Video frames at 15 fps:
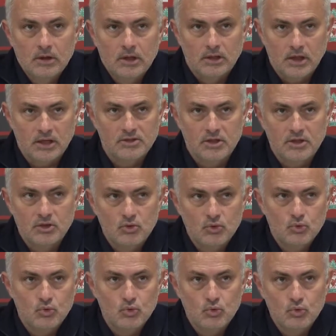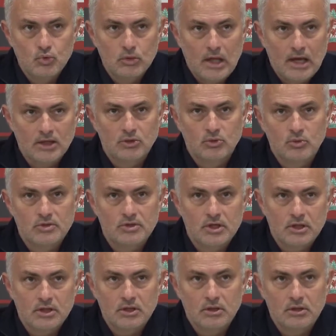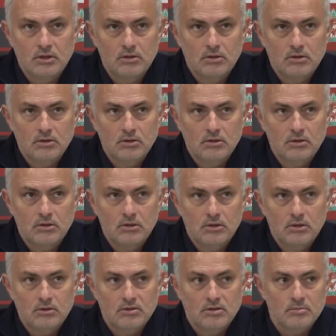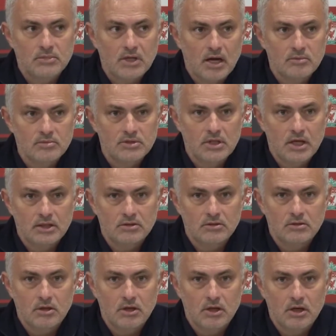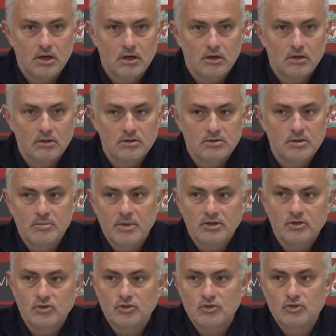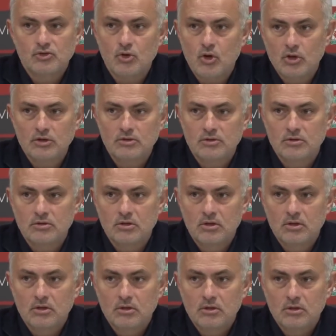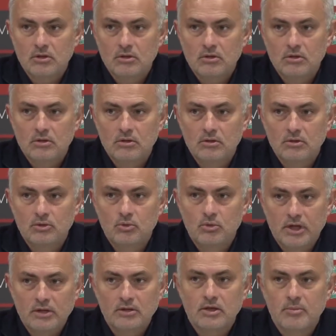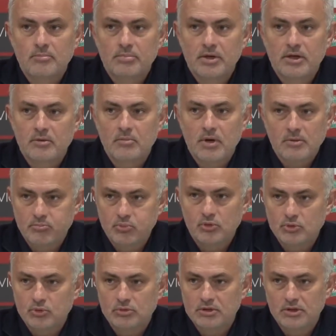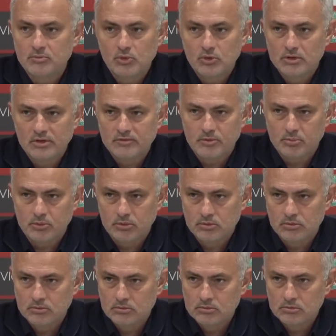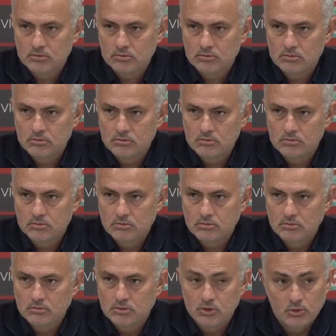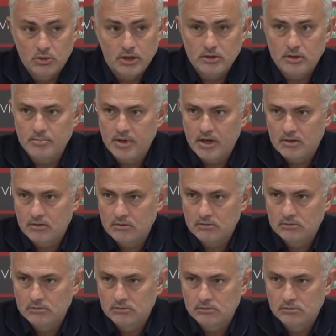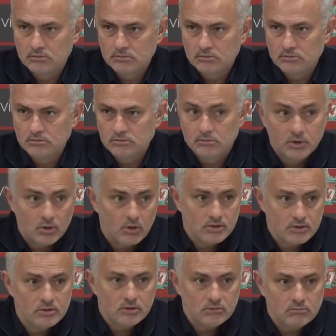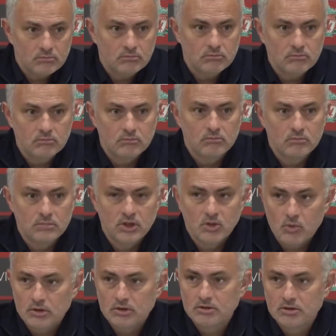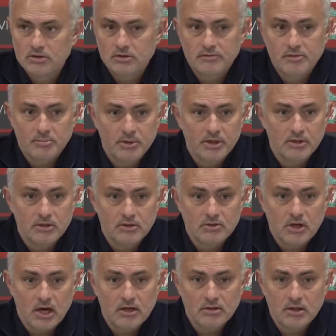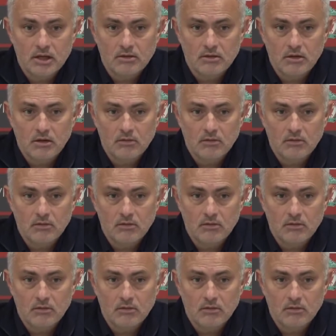And I think you like to say sometimes that is the manager's choice. You can compare my Porto team with Liverpool. You can compare, because the qualities of the players are there.